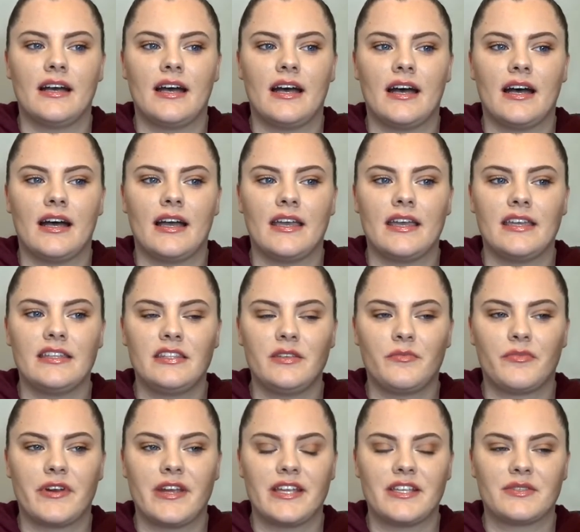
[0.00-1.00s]
I hit the
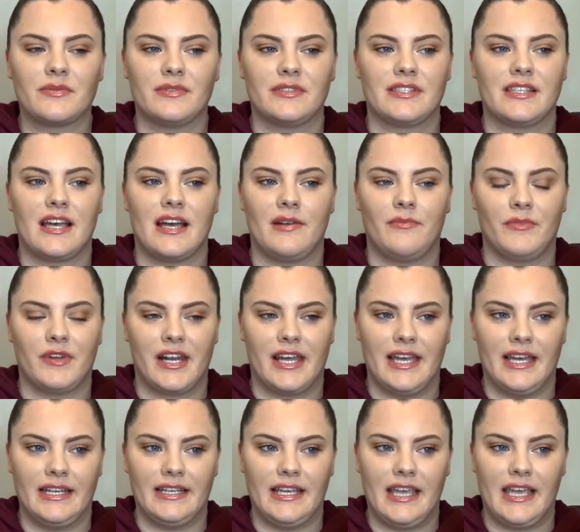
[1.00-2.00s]
brakes one time when I
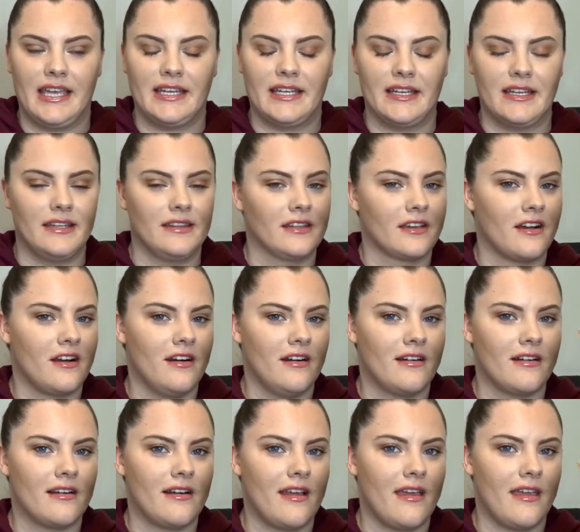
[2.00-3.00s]
had Kanan in the
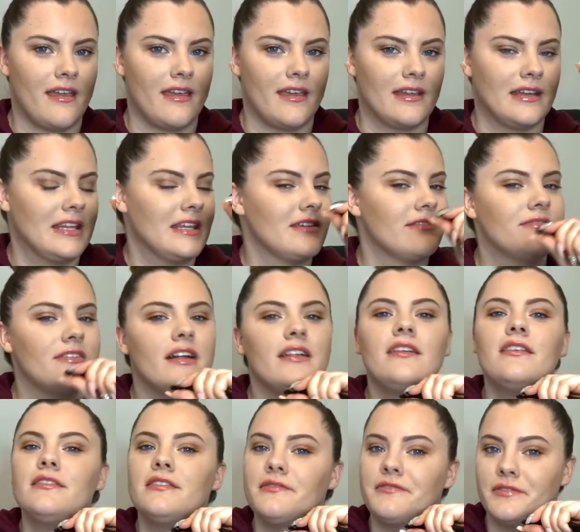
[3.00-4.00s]
car and he fell
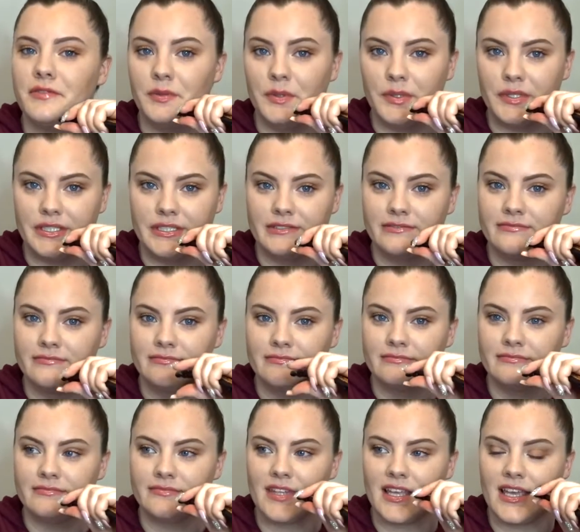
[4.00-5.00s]
on the floor
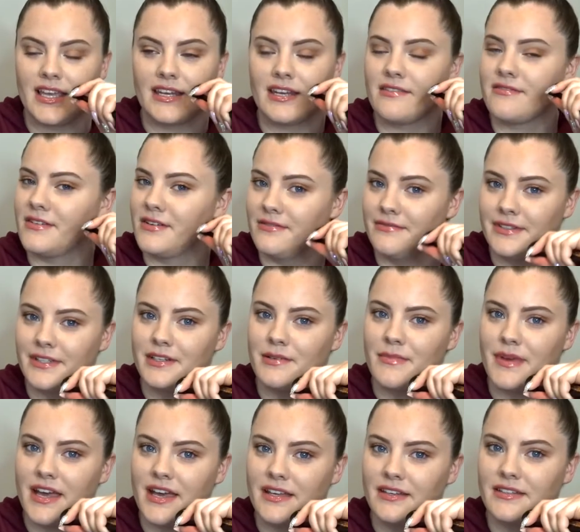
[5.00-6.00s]
and I felt very
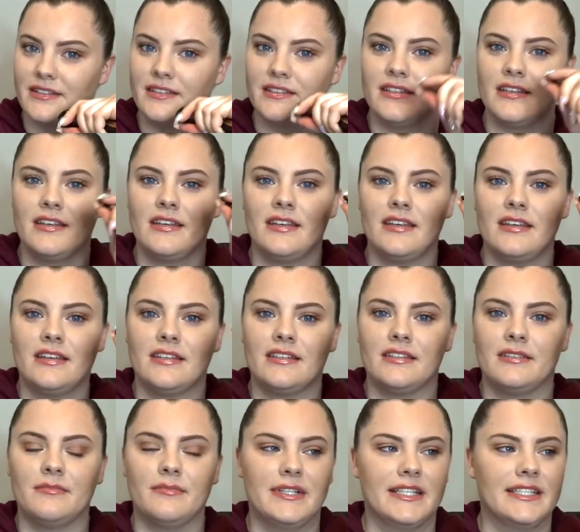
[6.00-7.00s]
bad.
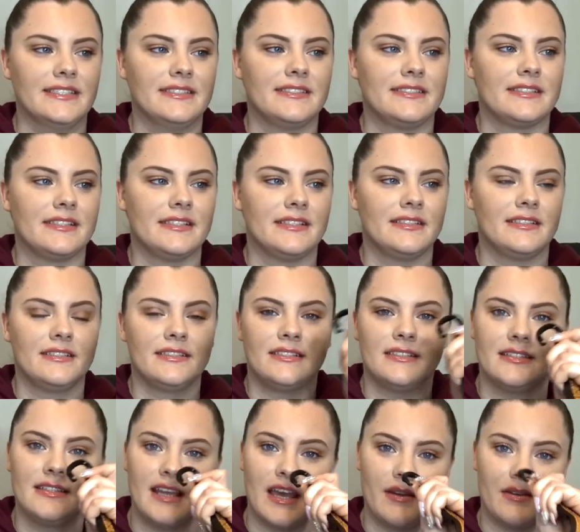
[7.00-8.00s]
But
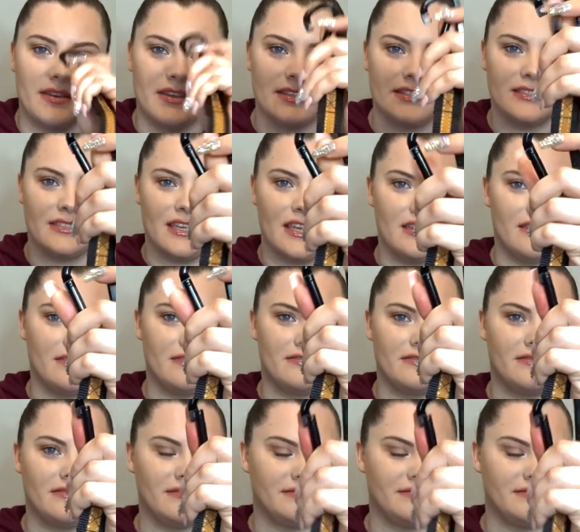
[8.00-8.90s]
now he is safe.